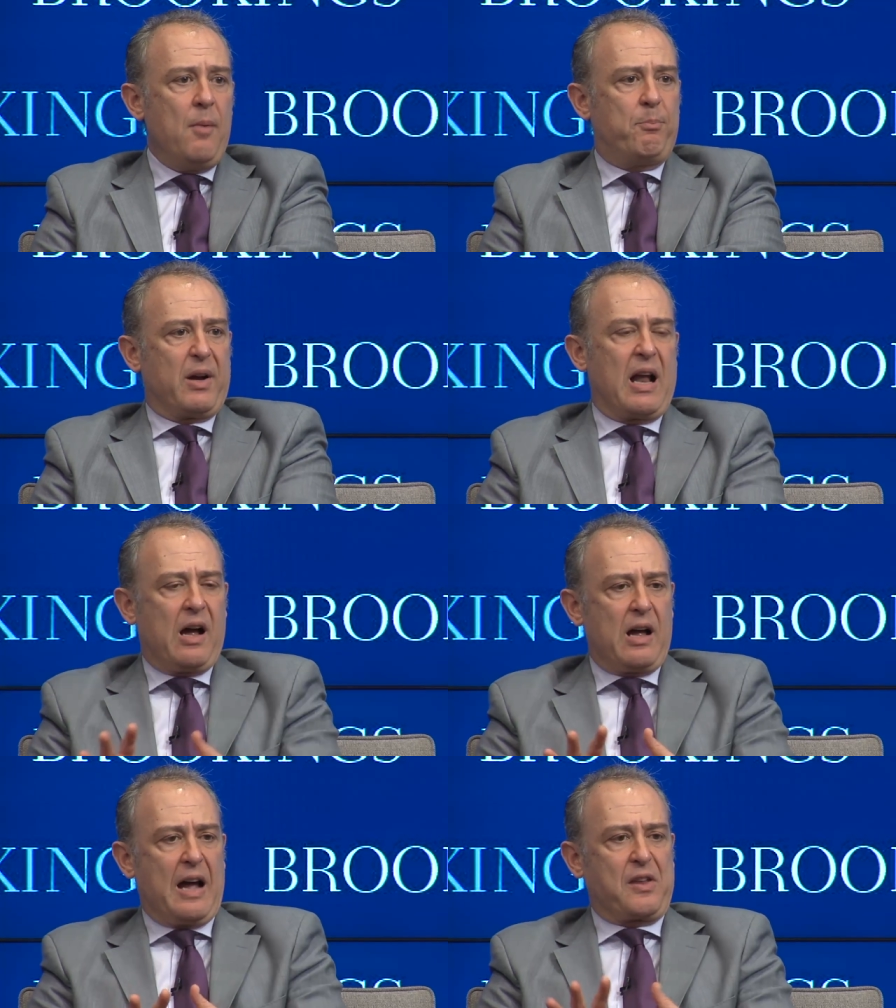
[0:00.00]
But
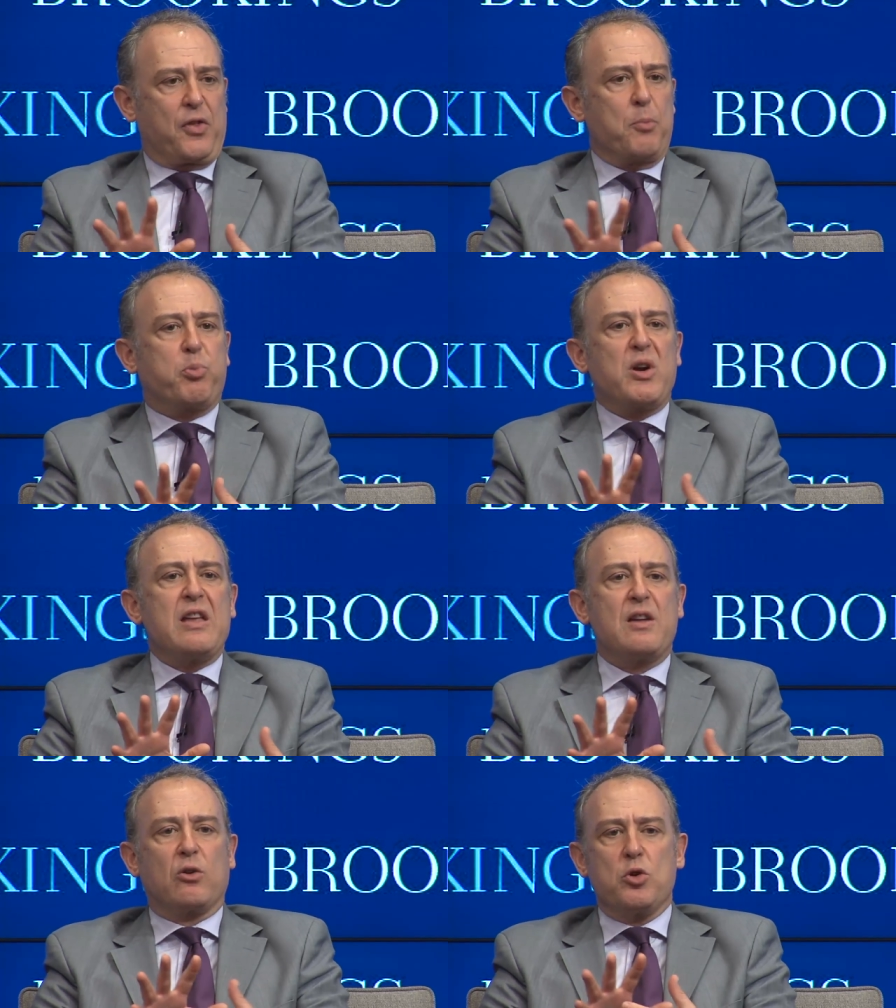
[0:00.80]
uh, I think the
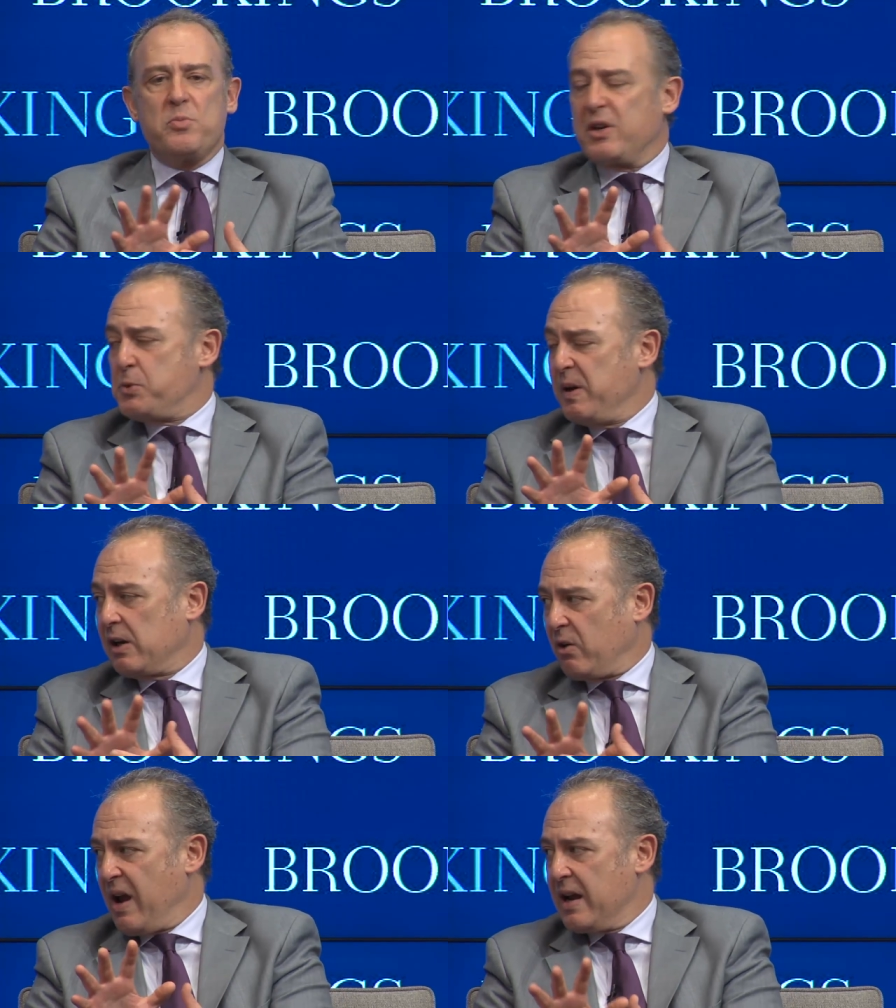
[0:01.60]
breathing room that is being
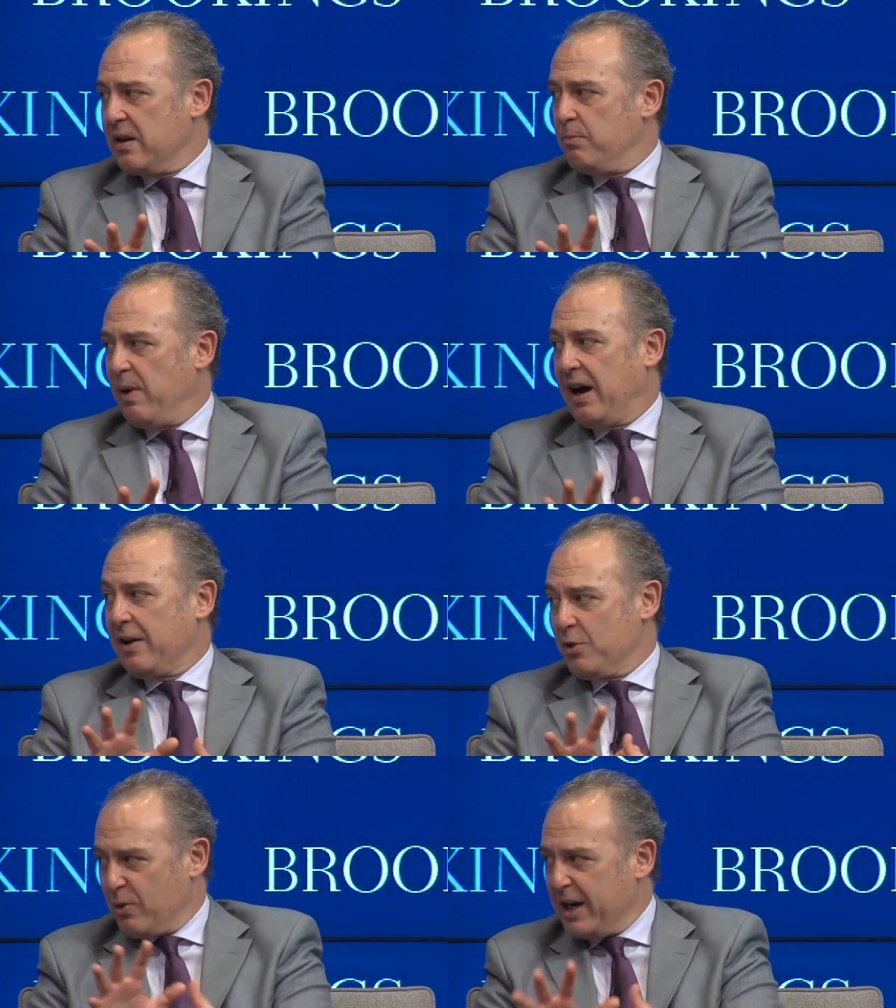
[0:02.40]
created by
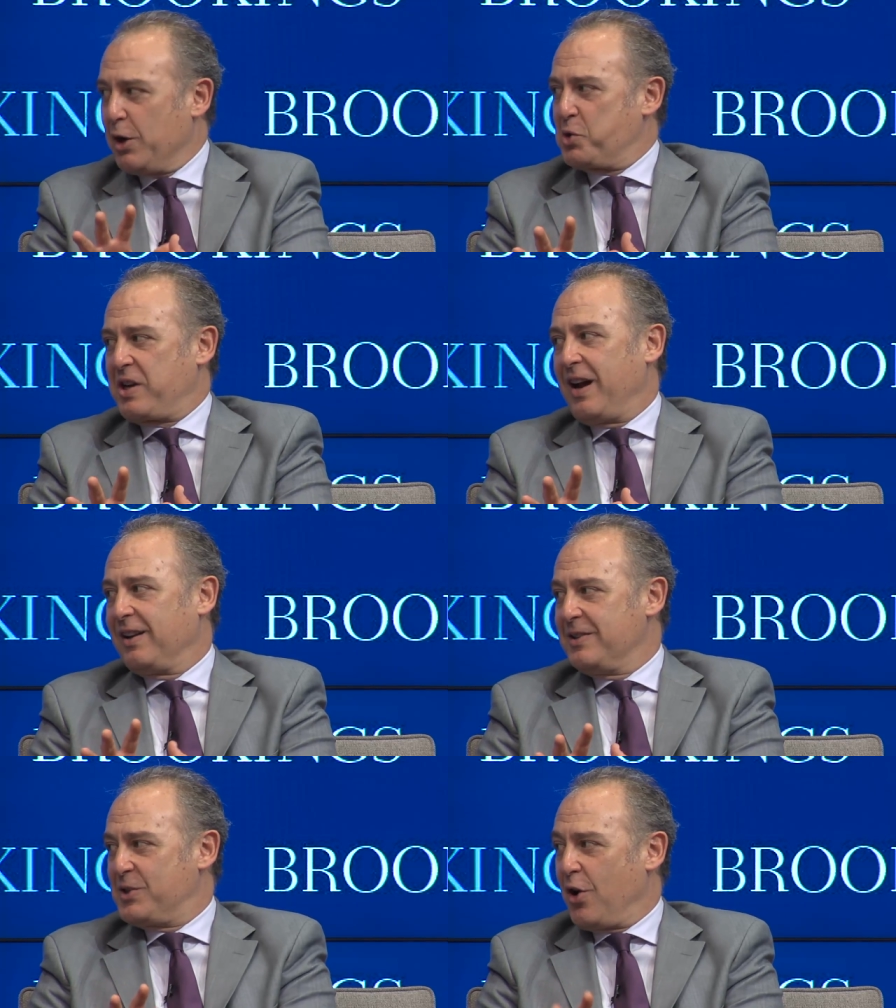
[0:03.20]
the radio
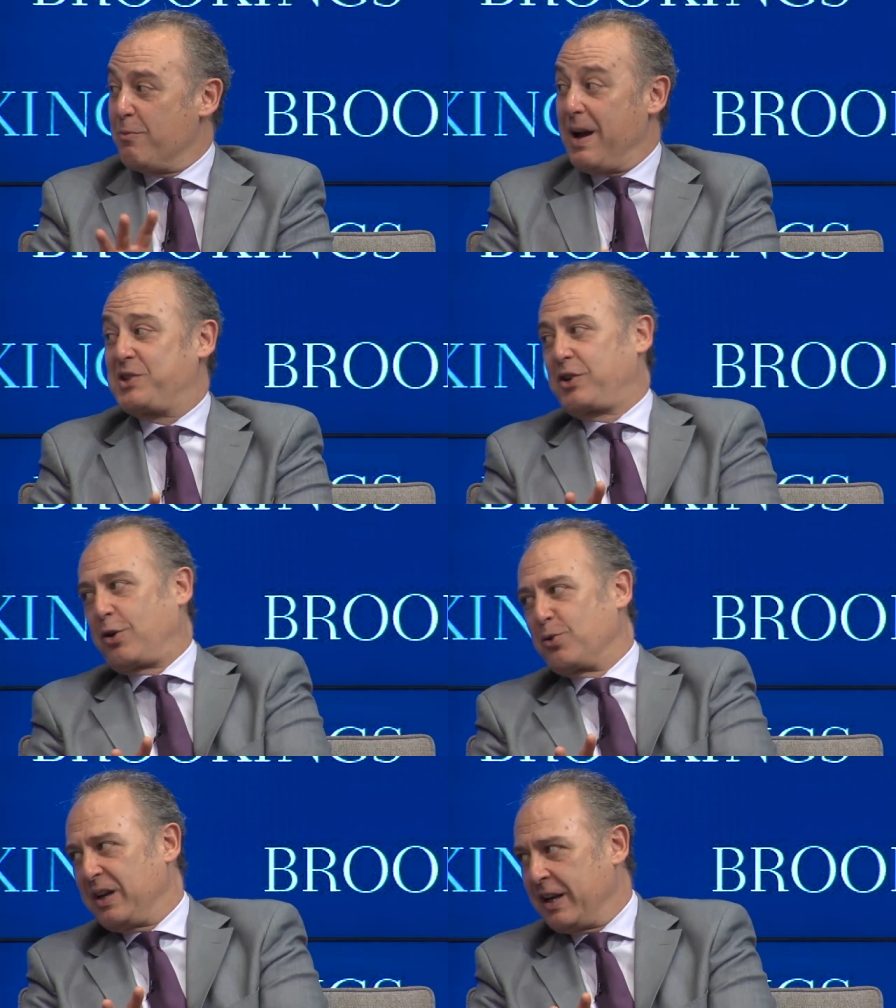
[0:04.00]
silence on
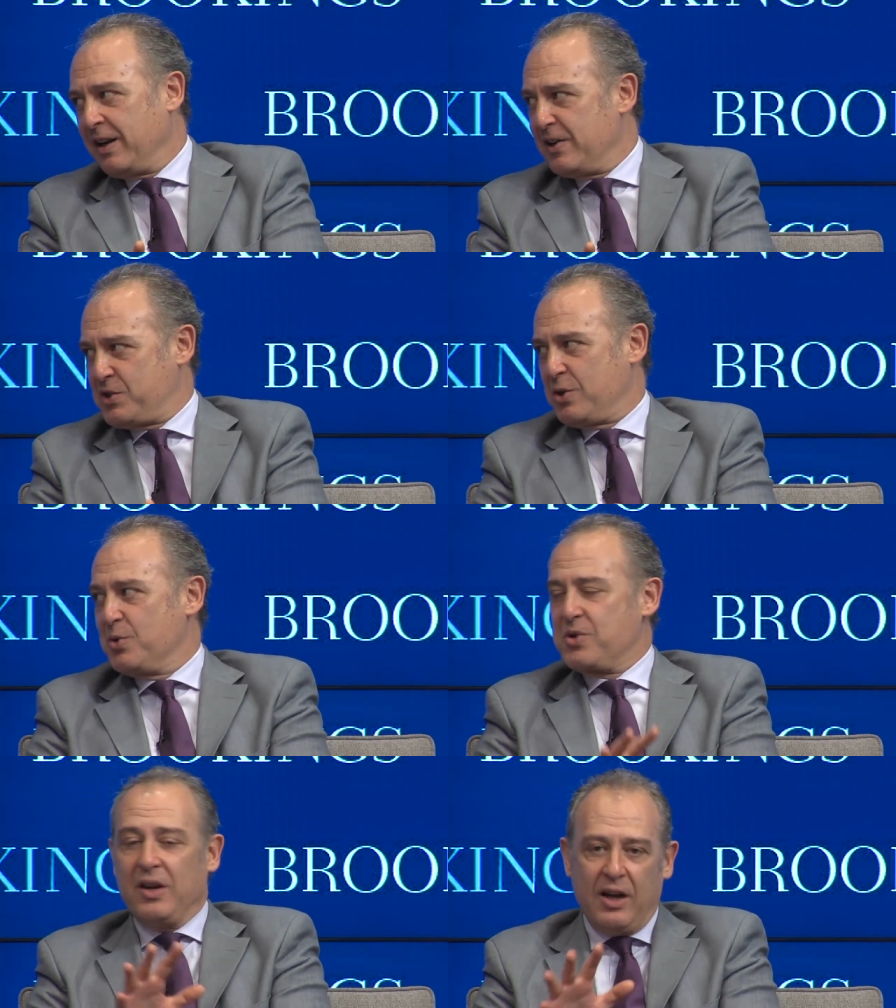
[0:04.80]
Mexico related
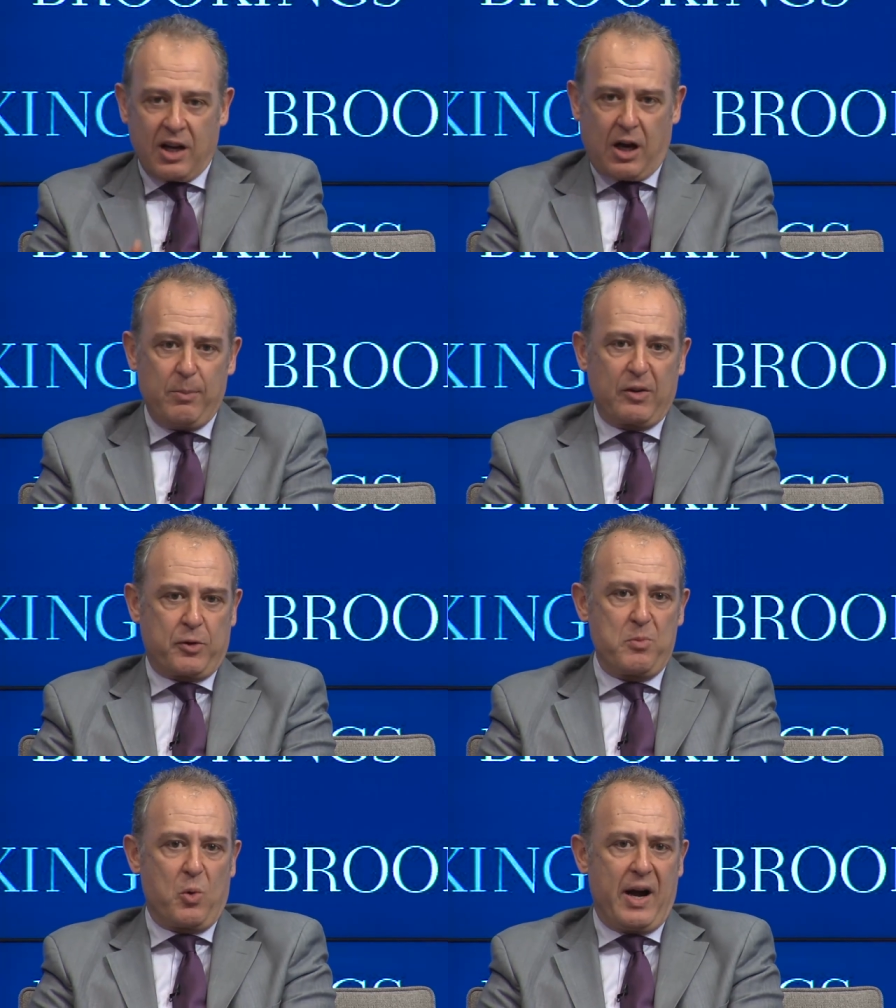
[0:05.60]
issues coming
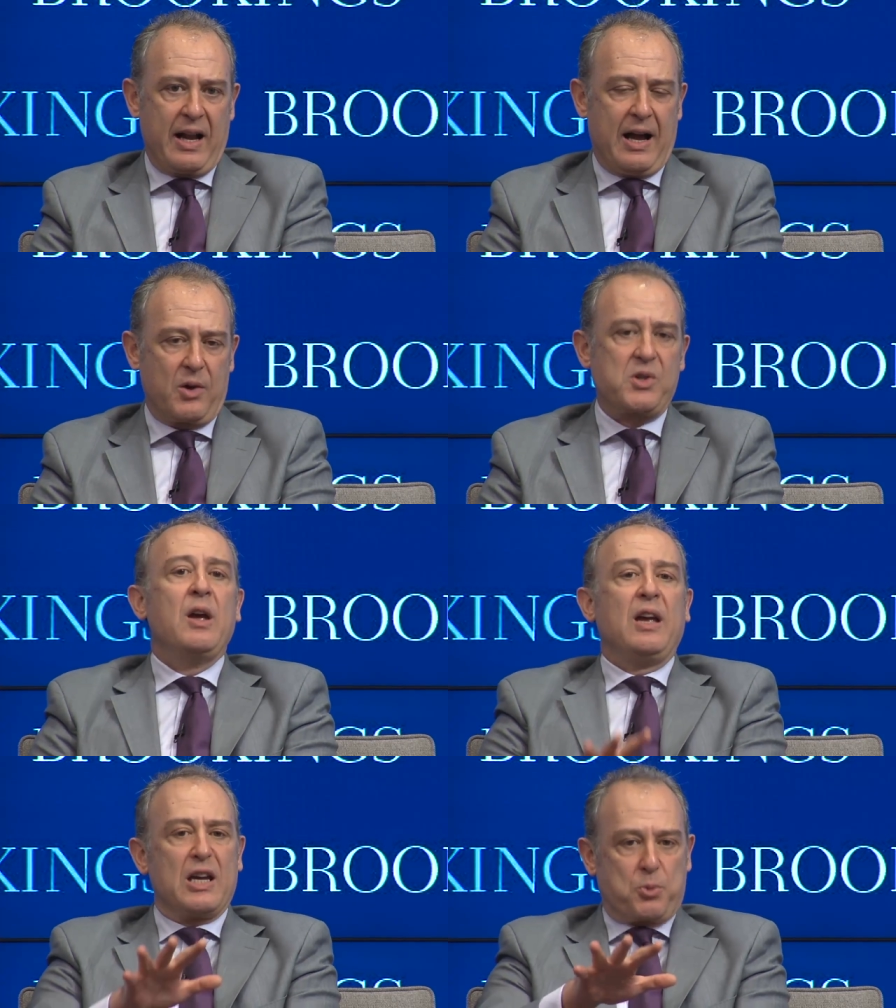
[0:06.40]
from the White House
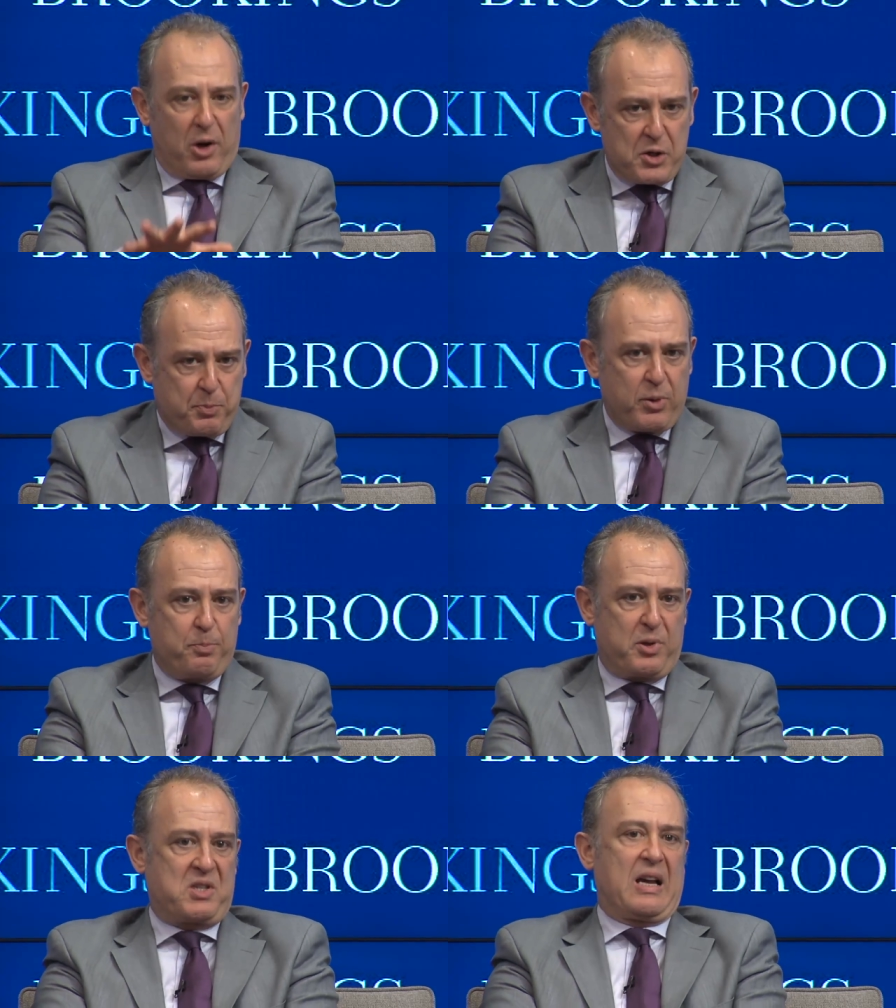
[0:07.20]
is what has
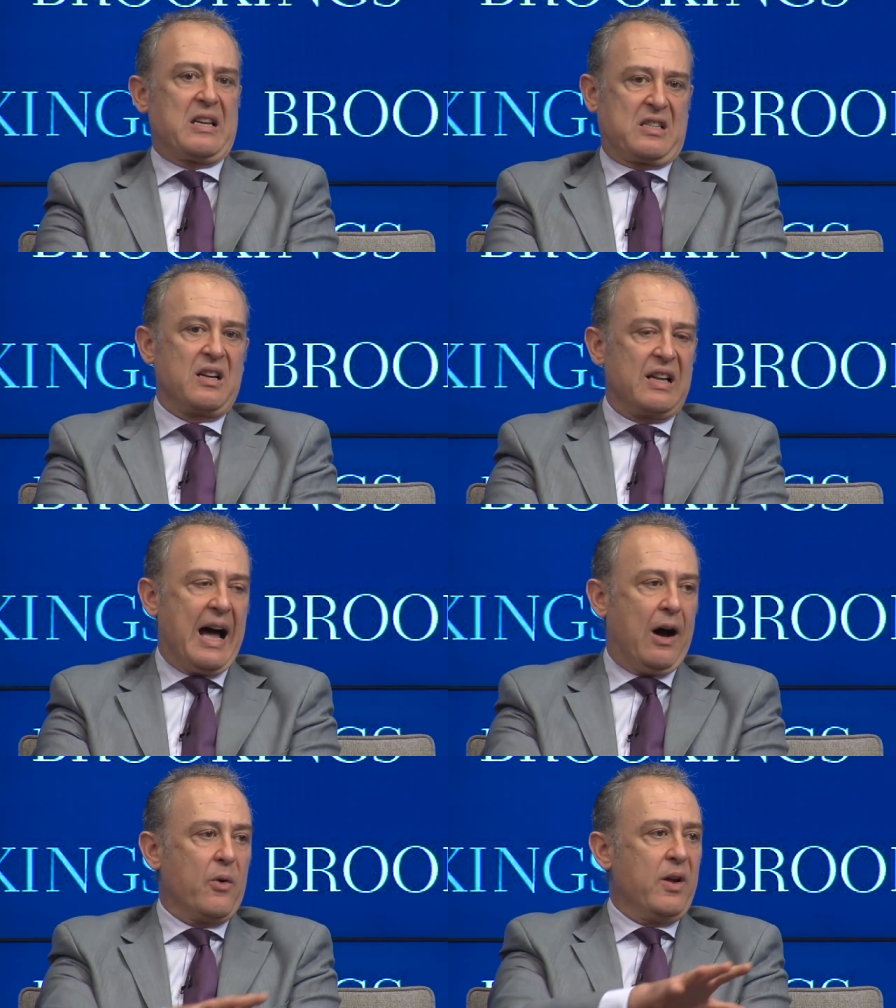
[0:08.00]
precisely
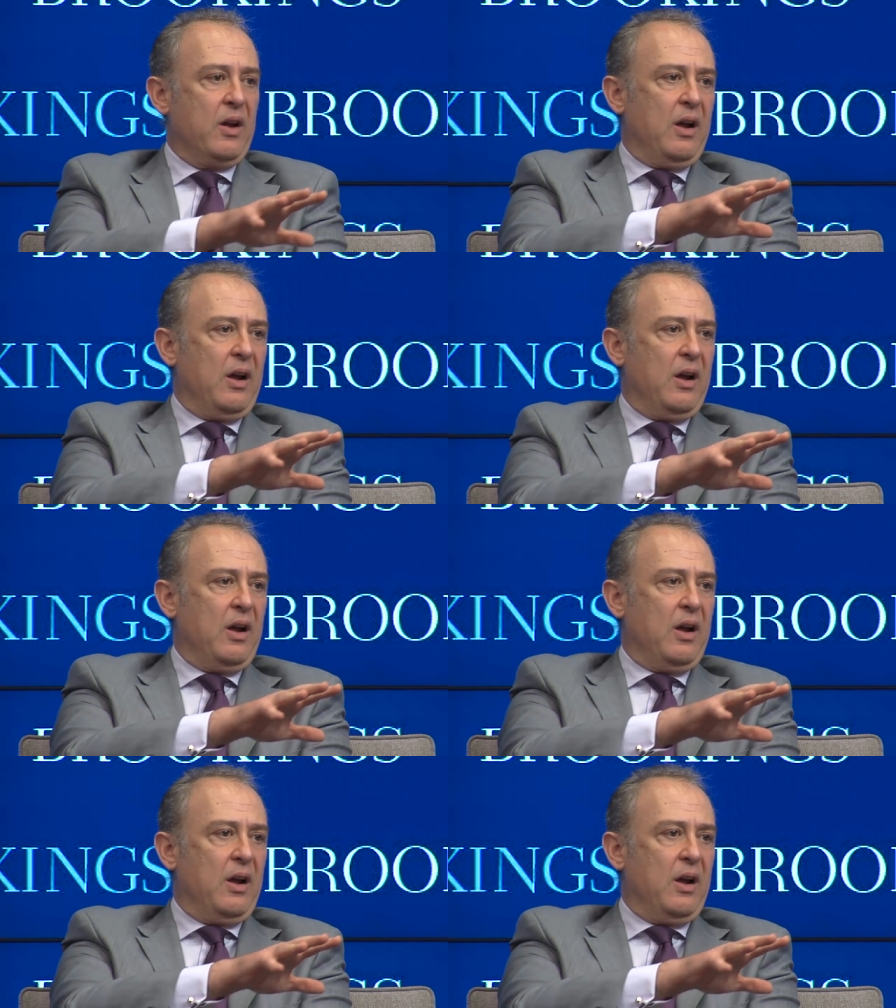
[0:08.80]
allowed